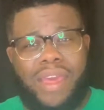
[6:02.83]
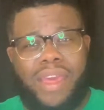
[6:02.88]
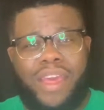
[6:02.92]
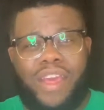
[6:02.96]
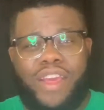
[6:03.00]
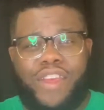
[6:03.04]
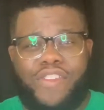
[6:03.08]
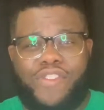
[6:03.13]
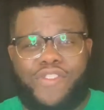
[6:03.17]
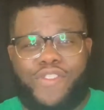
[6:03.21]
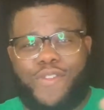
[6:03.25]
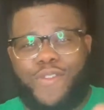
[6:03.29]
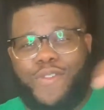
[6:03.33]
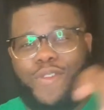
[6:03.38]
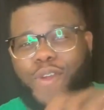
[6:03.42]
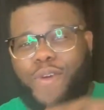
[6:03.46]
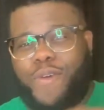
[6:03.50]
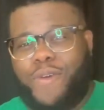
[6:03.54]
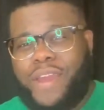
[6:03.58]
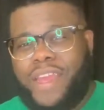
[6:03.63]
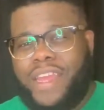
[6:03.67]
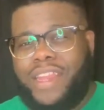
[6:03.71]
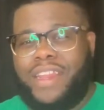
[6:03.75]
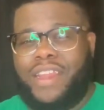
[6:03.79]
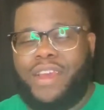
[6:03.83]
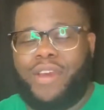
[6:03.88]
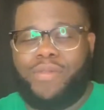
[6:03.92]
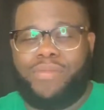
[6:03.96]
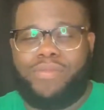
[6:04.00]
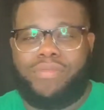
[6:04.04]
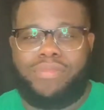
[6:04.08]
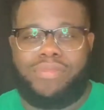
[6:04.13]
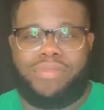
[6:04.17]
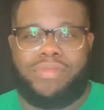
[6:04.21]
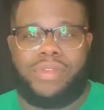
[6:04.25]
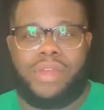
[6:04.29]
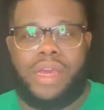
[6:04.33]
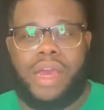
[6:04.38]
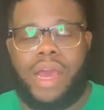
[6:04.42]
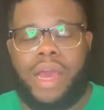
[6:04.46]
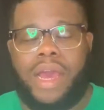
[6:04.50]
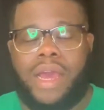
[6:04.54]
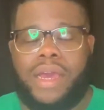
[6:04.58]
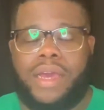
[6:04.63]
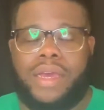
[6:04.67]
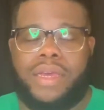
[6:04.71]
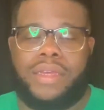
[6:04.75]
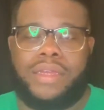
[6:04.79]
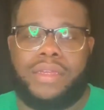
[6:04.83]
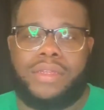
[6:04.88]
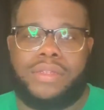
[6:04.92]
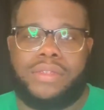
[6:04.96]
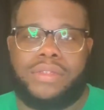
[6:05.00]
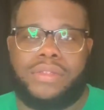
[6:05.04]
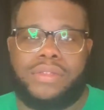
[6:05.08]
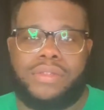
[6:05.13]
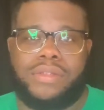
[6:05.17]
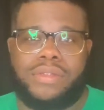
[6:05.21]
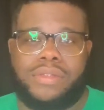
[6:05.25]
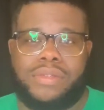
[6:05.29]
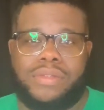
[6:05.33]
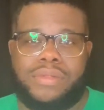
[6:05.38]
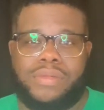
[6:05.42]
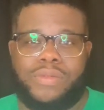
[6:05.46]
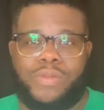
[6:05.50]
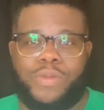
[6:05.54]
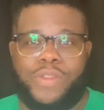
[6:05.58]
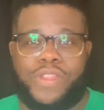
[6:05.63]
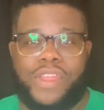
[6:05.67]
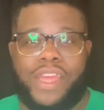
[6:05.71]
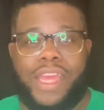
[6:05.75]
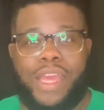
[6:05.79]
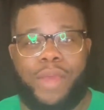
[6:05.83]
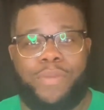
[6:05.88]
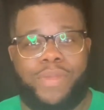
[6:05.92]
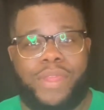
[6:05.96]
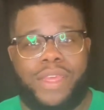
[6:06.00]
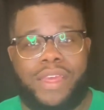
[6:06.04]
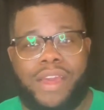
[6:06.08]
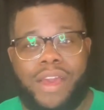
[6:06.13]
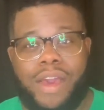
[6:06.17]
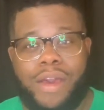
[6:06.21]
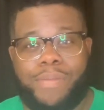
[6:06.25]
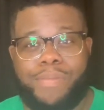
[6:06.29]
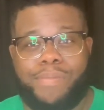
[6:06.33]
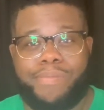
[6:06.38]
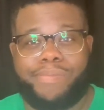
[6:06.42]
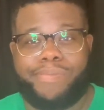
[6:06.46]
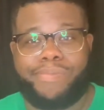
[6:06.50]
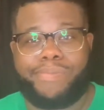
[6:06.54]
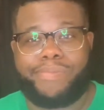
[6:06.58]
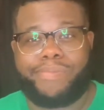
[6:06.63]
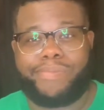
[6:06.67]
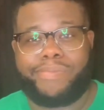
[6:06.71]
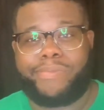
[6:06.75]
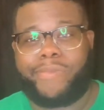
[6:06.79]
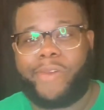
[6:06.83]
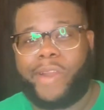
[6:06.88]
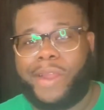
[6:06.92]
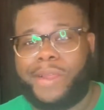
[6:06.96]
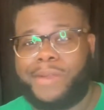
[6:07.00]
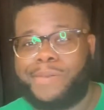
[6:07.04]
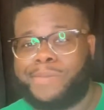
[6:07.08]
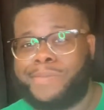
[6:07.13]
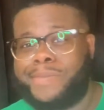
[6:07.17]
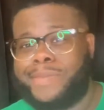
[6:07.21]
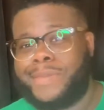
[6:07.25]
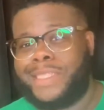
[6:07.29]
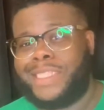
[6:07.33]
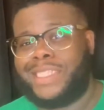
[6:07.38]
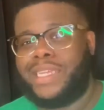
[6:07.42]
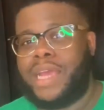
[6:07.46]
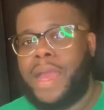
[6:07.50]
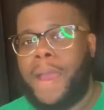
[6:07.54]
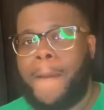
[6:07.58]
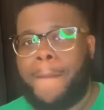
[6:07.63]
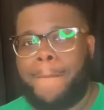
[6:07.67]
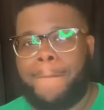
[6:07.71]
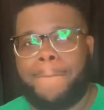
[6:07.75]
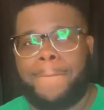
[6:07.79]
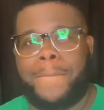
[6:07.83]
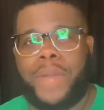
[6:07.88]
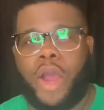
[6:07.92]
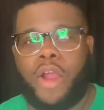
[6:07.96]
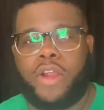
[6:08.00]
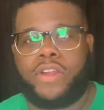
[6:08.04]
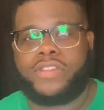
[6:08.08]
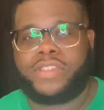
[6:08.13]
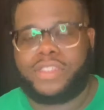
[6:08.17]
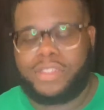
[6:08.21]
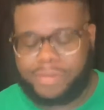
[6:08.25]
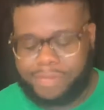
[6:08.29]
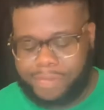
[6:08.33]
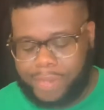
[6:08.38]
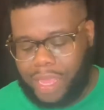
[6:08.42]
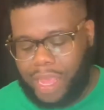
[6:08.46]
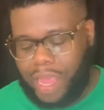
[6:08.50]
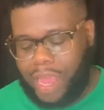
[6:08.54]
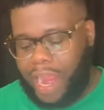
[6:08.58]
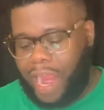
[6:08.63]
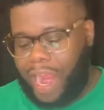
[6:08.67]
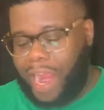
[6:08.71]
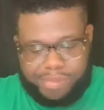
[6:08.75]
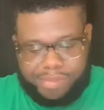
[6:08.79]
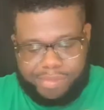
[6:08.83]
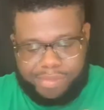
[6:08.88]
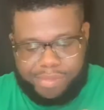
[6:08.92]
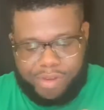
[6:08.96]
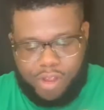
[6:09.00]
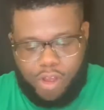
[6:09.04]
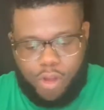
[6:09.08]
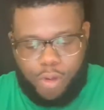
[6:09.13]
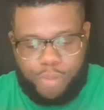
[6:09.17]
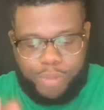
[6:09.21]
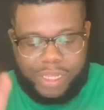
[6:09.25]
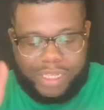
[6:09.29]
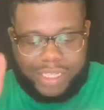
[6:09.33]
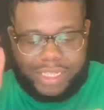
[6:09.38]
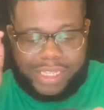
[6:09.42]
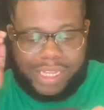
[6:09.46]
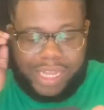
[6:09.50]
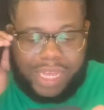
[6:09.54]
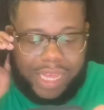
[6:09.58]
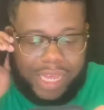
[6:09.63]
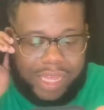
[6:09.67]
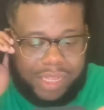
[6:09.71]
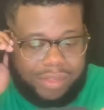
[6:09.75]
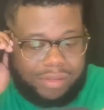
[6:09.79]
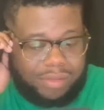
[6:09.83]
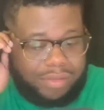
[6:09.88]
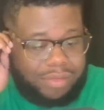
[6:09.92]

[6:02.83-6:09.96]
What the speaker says: so you don't end up with an empty cup, right? Bars. All right, homie Sid